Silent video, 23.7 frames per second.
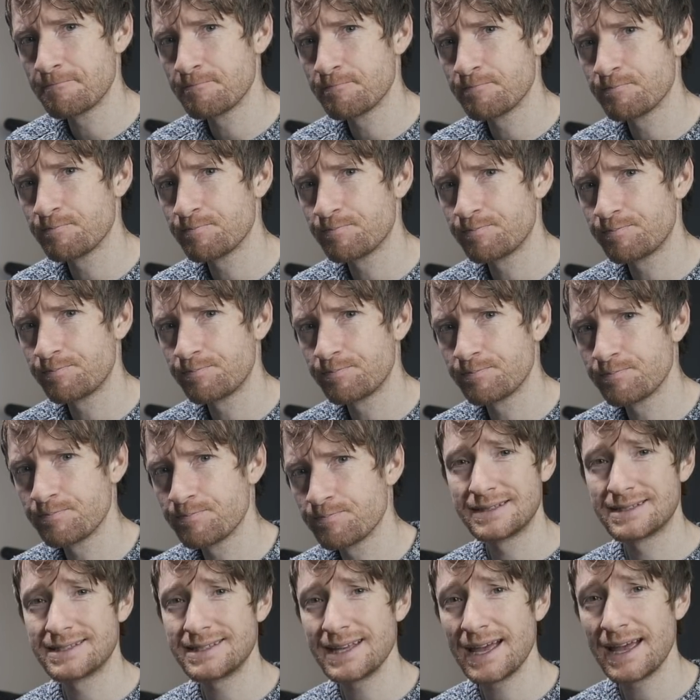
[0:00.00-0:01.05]
So with that
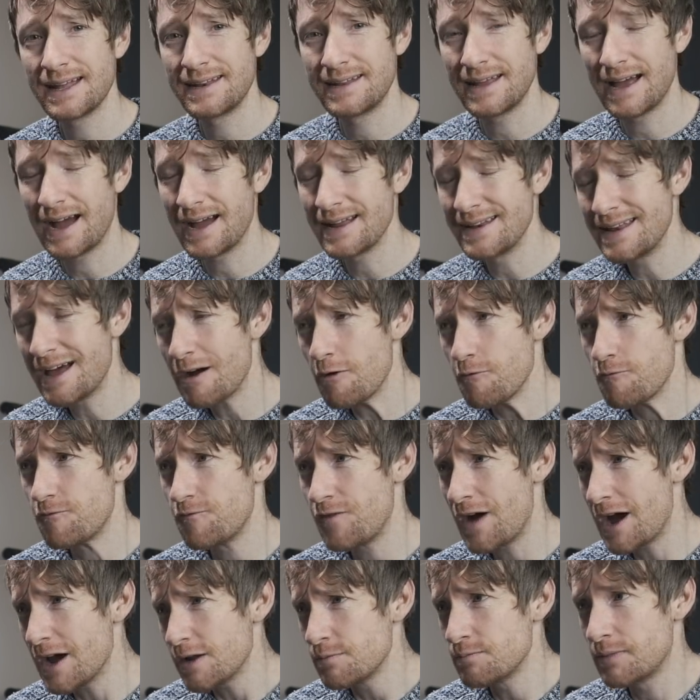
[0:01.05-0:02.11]
being said, I now
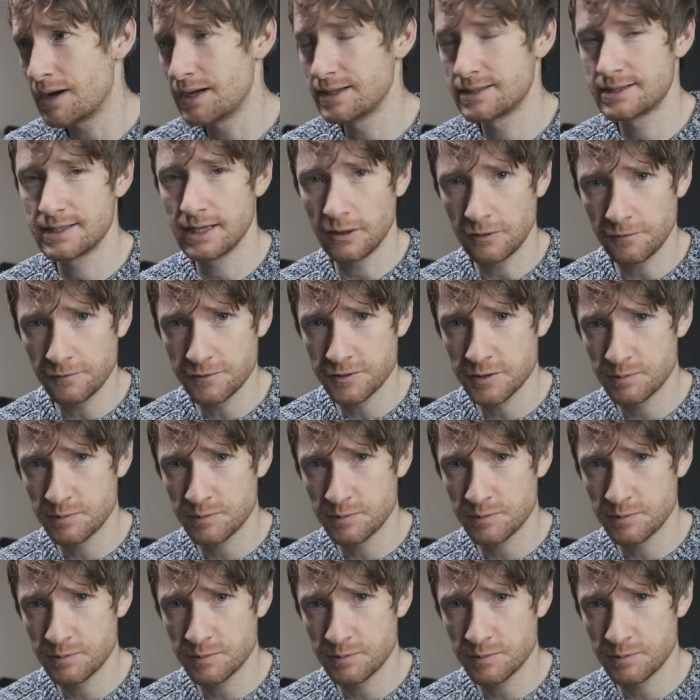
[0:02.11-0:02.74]
find myself,